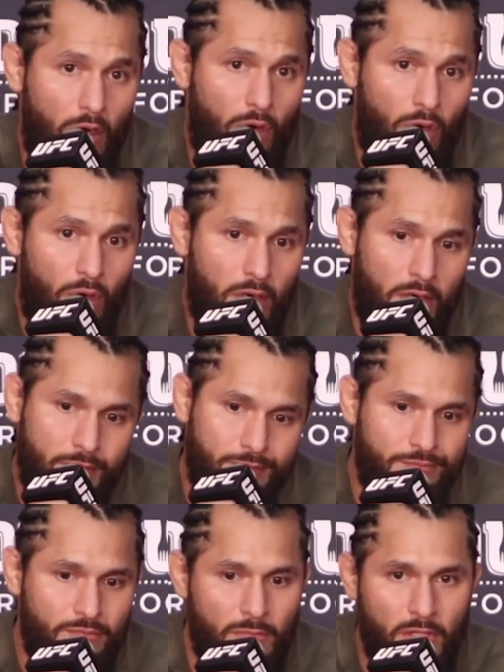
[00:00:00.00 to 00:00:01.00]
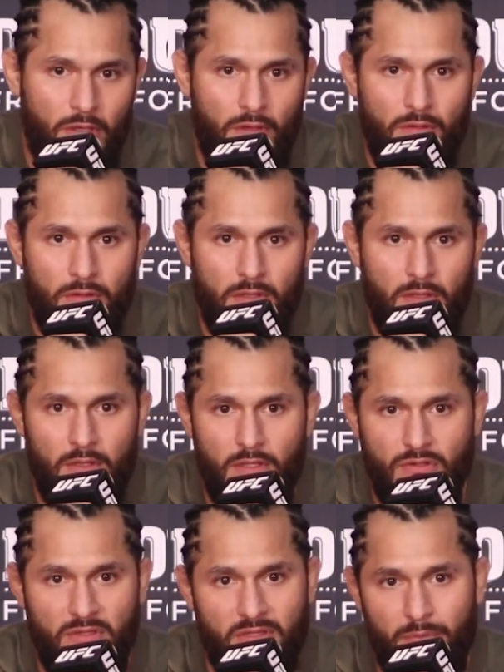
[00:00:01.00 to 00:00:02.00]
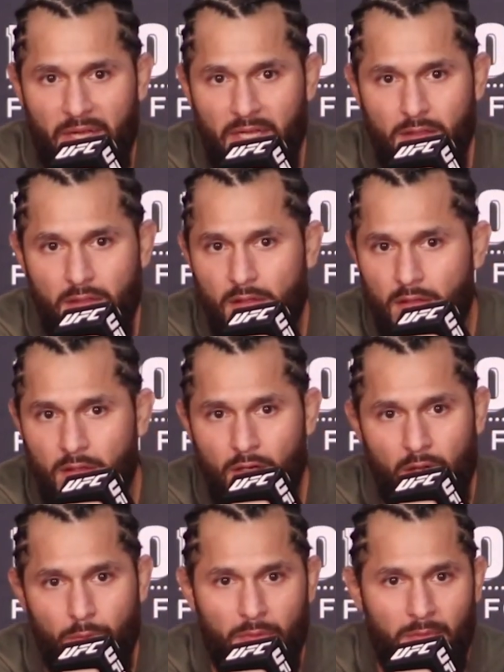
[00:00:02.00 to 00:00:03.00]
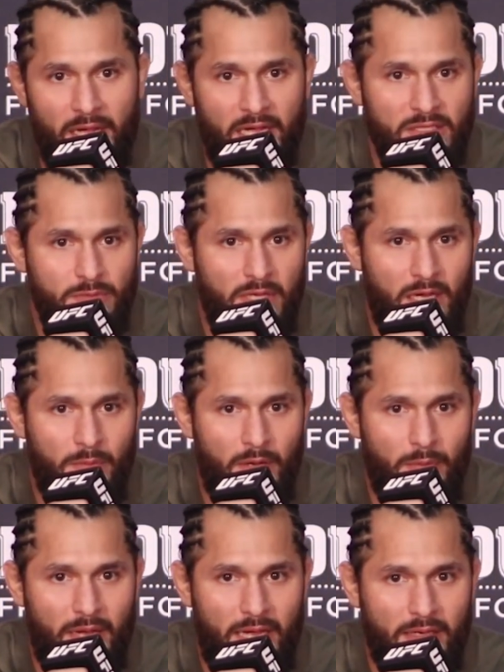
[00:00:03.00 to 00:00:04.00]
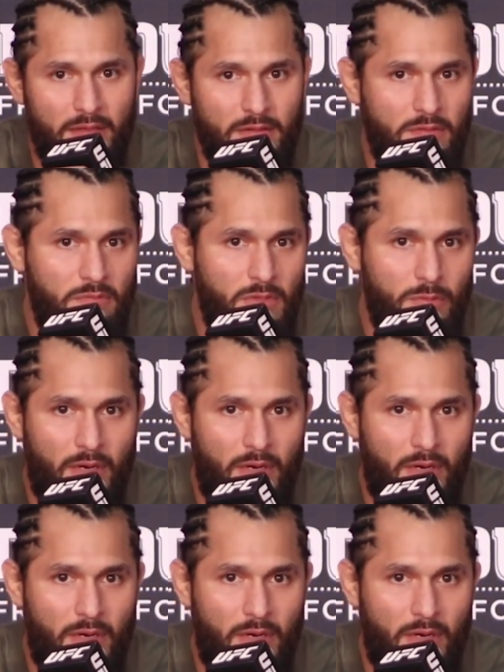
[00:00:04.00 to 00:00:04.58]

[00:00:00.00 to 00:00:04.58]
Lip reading: Or, you know, he took the bait. You know, I put my hands behind my back. He